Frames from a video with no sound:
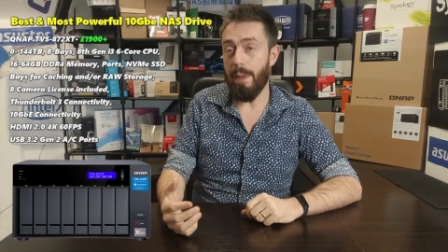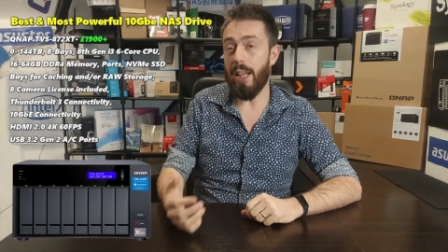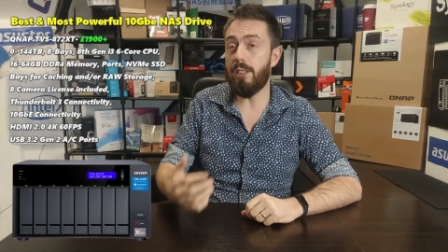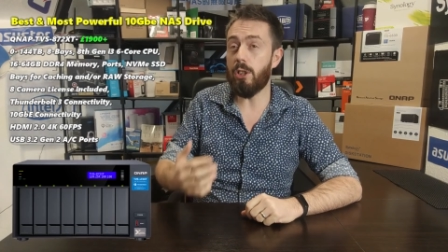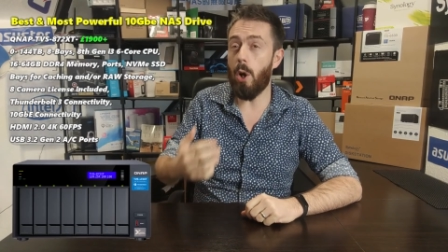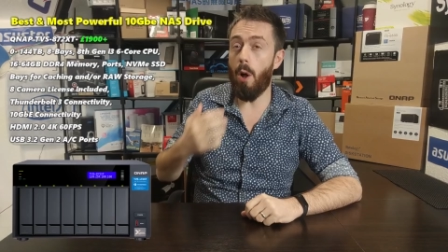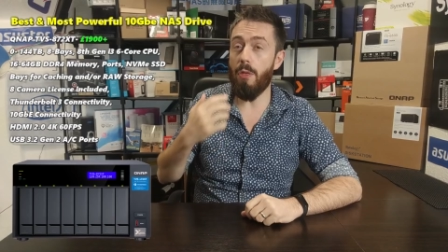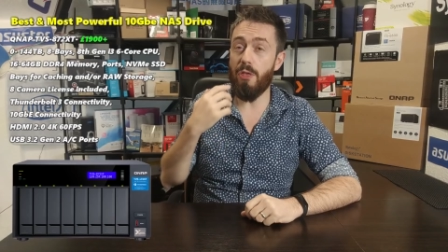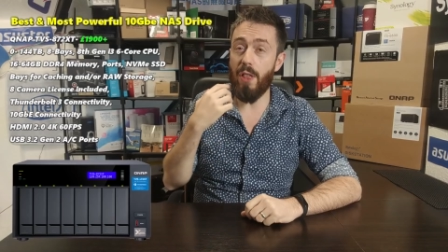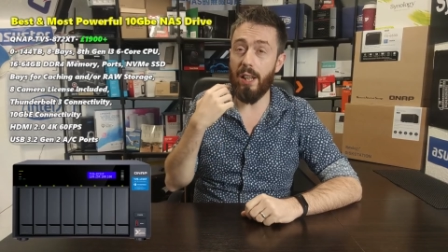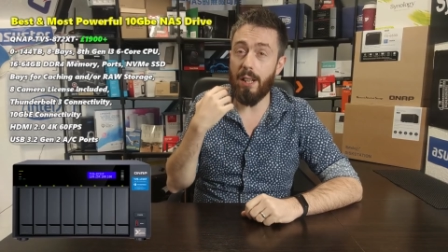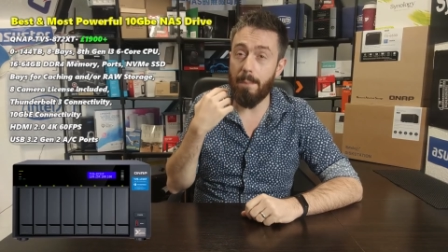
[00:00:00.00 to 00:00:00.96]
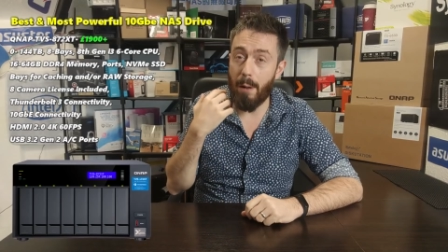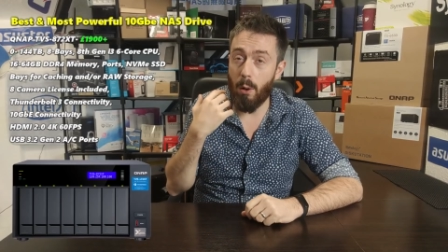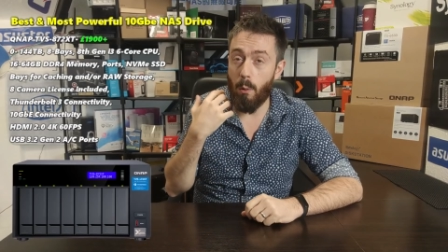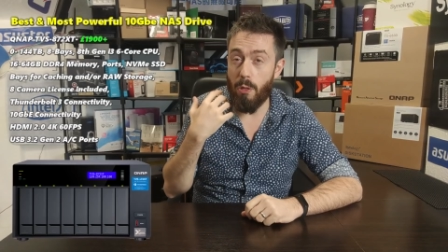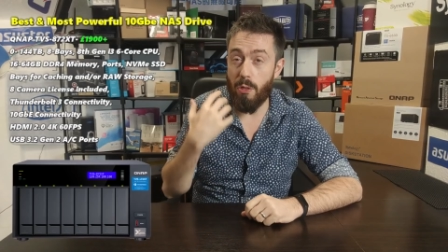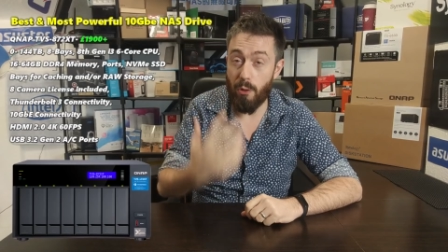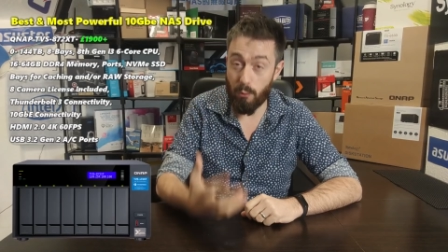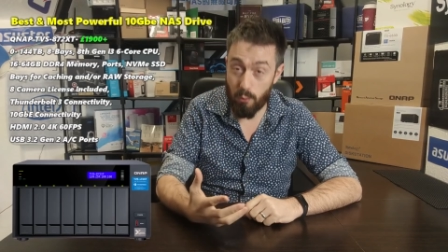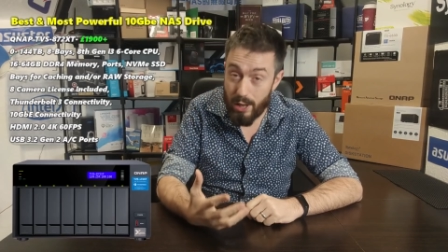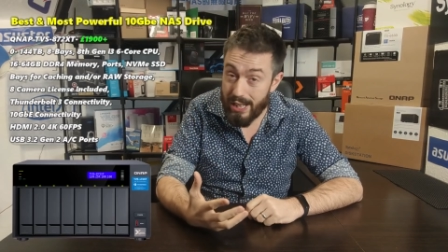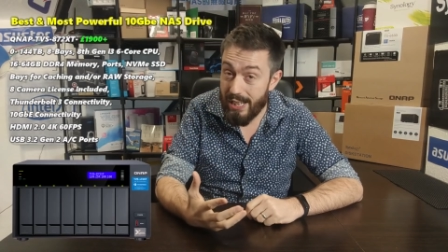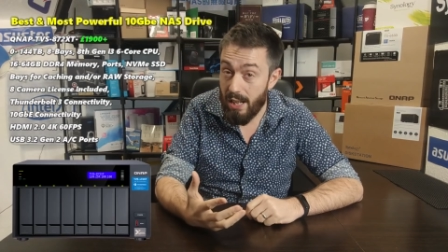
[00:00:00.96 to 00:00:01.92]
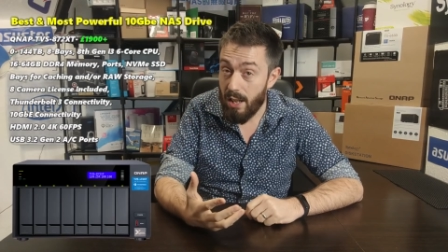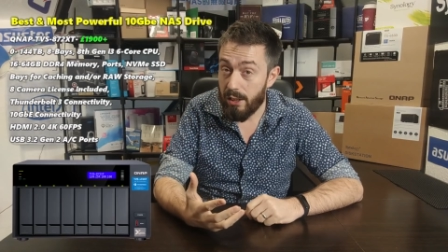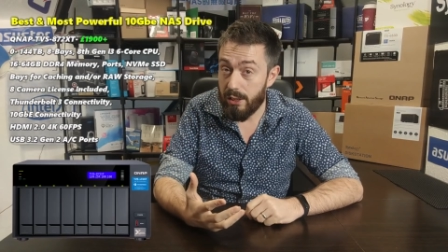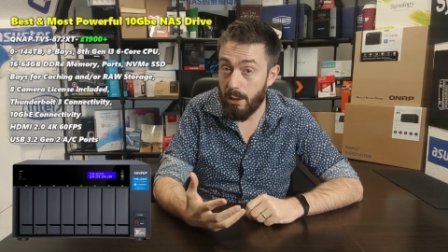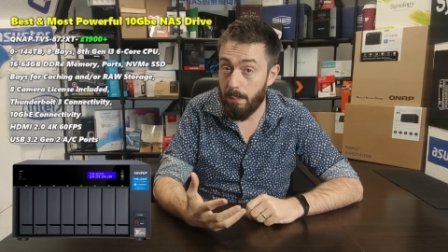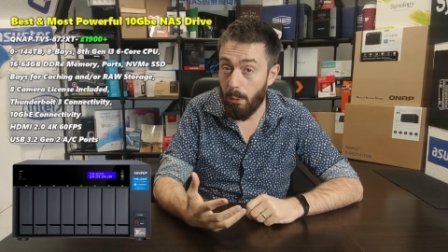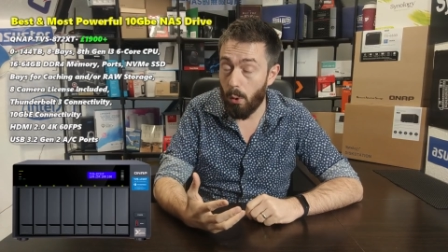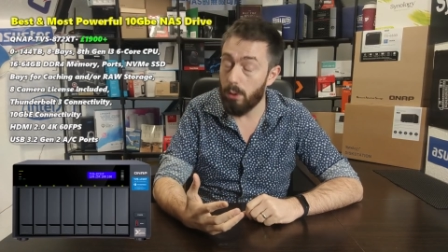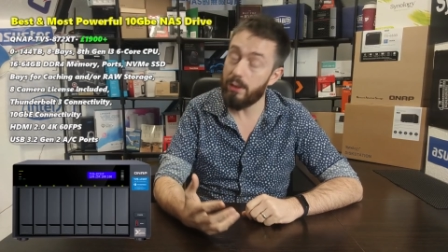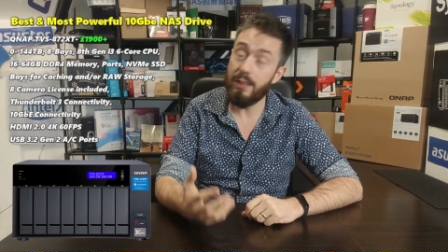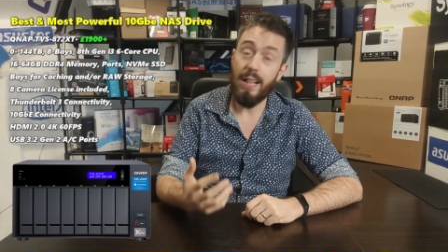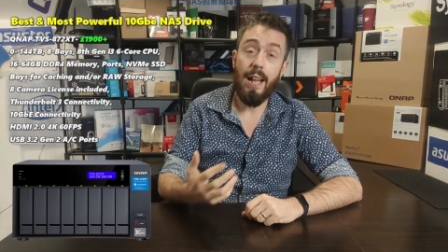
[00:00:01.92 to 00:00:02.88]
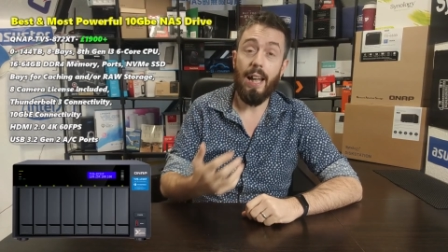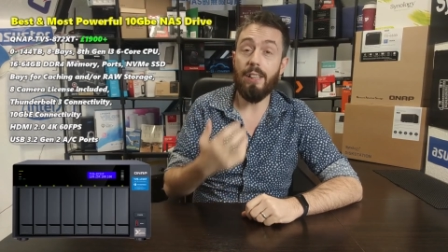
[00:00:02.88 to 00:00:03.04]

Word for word: It's got Thunderbolt three, two ports.